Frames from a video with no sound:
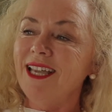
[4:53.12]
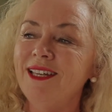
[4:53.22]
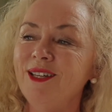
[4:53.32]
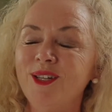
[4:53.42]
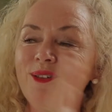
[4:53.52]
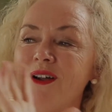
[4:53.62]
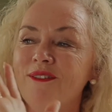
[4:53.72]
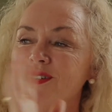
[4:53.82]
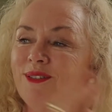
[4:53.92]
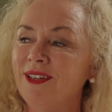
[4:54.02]
And
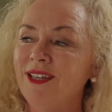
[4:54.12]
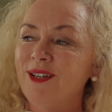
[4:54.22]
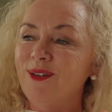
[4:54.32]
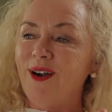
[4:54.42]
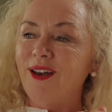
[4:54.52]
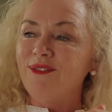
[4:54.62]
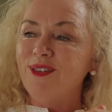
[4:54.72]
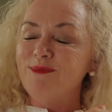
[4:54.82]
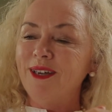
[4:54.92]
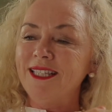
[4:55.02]
over quite a
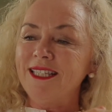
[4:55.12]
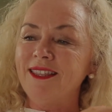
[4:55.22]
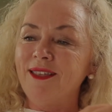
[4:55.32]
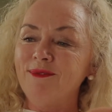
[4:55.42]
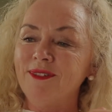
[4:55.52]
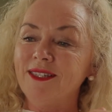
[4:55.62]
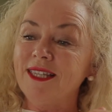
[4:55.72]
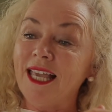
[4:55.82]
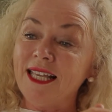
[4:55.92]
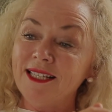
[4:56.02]
few months, and then
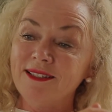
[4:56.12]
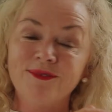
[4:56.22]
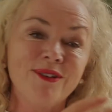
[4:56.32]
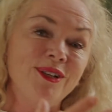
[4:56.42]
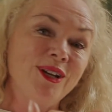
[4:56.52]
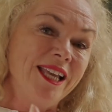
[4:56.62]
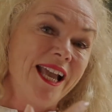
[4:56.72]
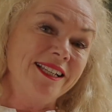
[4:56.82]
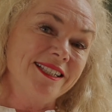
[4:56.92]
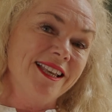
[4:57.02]
we were learning
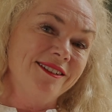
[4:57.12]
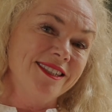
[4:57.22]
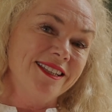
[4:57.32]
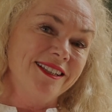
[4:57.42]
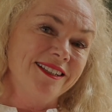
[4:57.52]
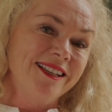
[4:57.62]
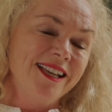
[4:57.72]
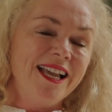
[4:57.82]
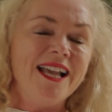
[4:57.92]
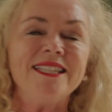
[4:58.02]
how to salsa.
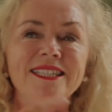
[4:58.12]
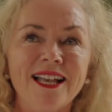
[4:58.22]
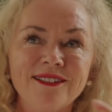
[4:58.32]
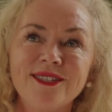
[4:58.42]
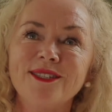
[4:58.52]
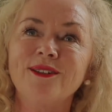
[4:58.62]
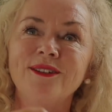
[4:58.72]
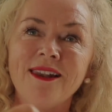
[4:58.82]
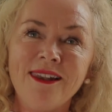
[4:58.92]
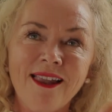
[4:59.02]
And salsa's
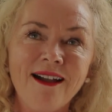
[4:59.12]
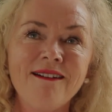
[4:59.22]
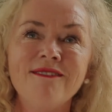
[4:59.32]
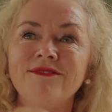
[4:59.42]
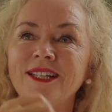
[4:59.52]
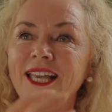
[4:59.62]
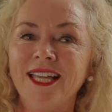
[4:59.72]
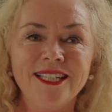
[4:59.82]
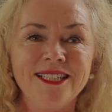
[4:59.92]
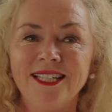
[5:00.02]
got a lovely
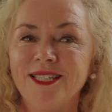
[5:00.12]
energy.